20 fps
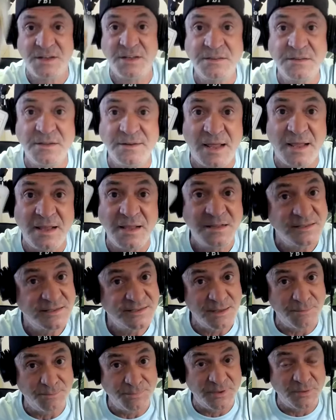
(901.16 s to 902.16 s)
I did today,
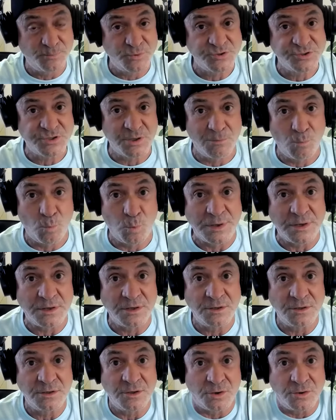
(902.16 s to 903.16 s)
simply put some
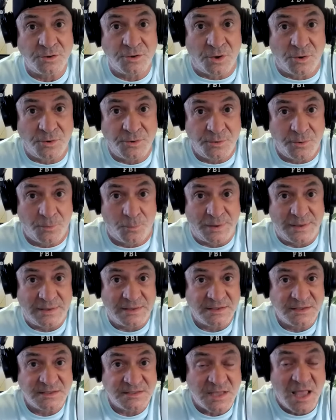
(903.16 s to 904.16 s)
wind under your
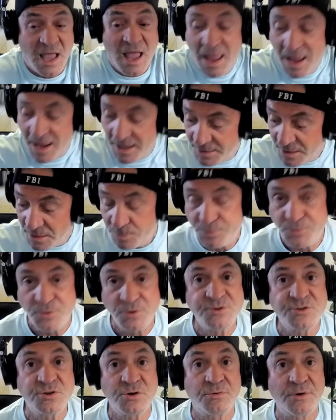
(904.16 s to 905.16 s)
wings and help
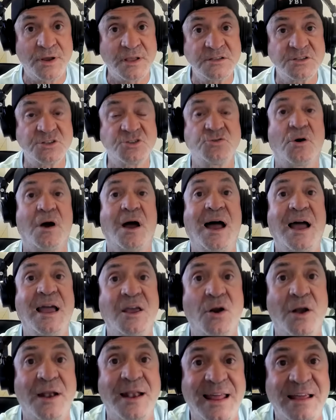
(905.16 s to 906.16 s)
you to raise to a
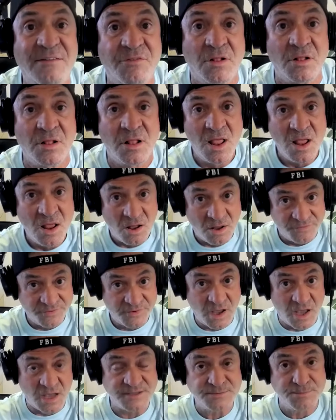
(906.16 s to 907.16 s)
higher level
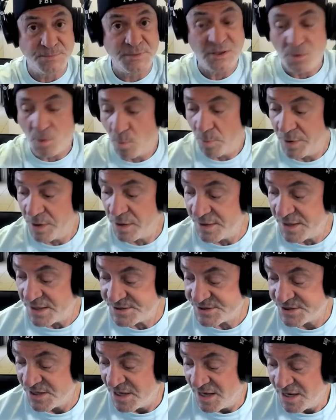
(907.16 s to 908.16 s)
of cosmic
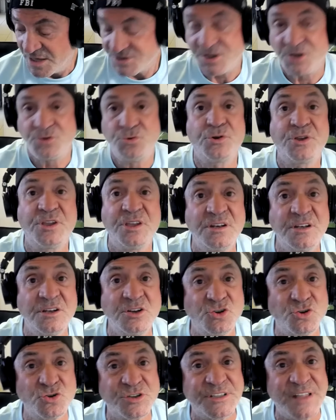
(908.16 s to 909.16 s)
awareness so you can
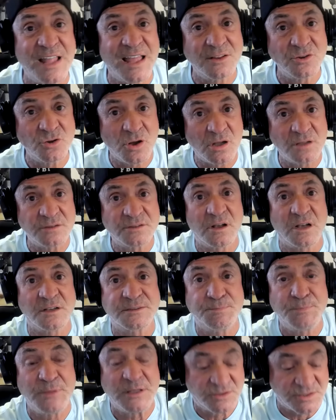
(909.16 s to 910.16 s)
understand God's
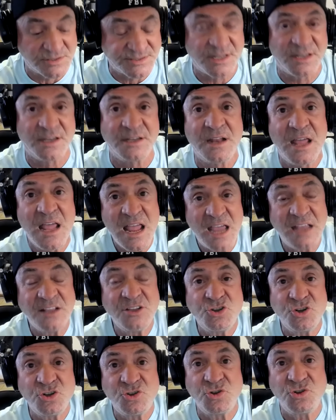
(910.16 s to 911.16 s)
cosmic design
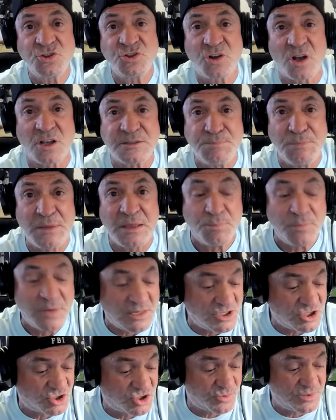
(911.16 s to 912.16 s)
and Jesus' cosmic
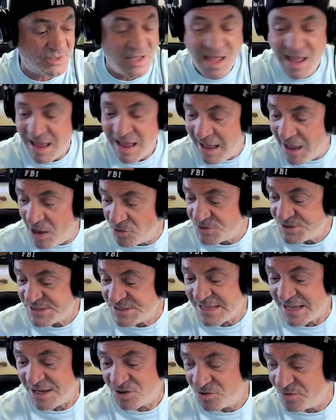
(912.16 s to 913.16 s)
ministry
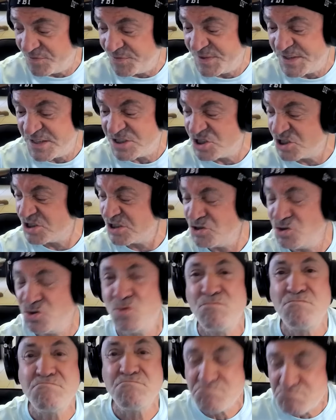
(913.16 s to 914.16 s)
outside of this
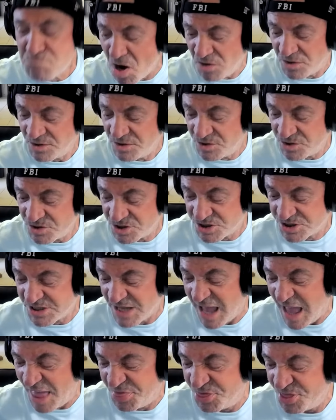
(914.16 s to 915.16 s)

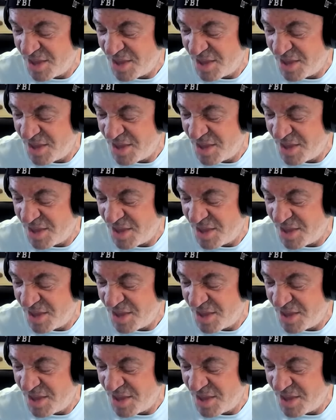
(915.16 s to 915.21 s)
humongous,